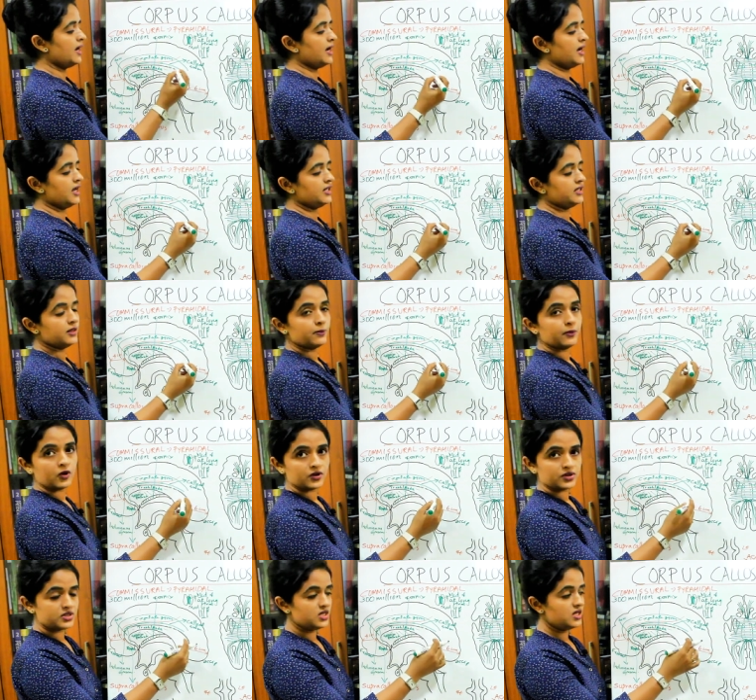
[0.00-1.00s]
and the
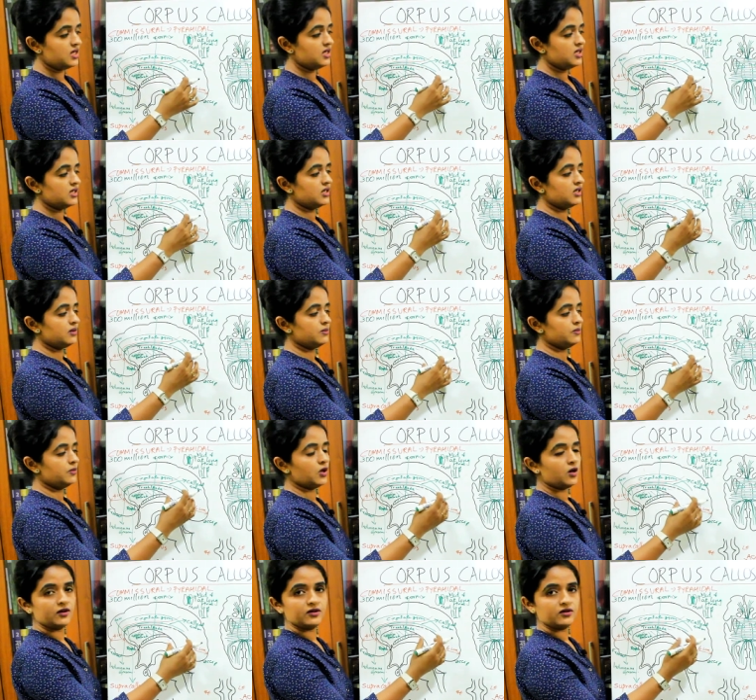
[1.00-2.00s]
posterior
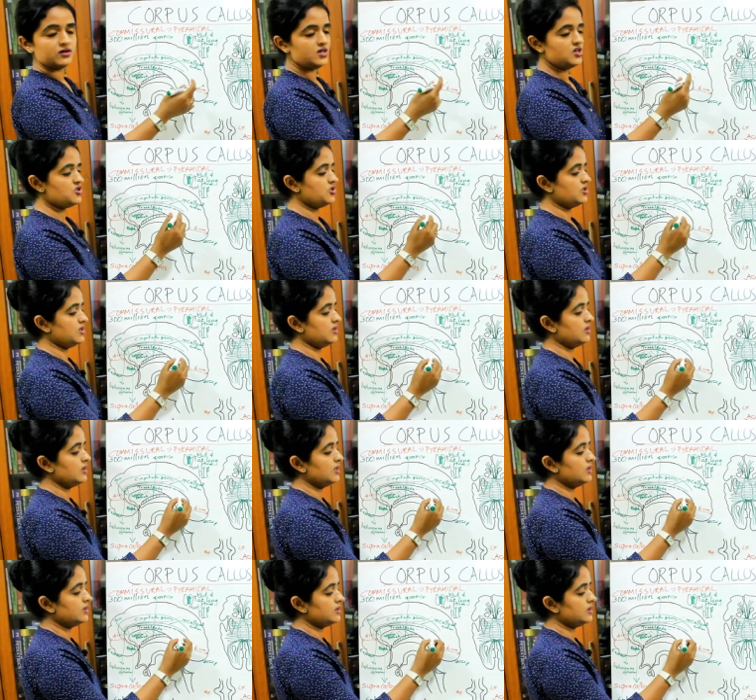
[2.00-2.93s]
broader region,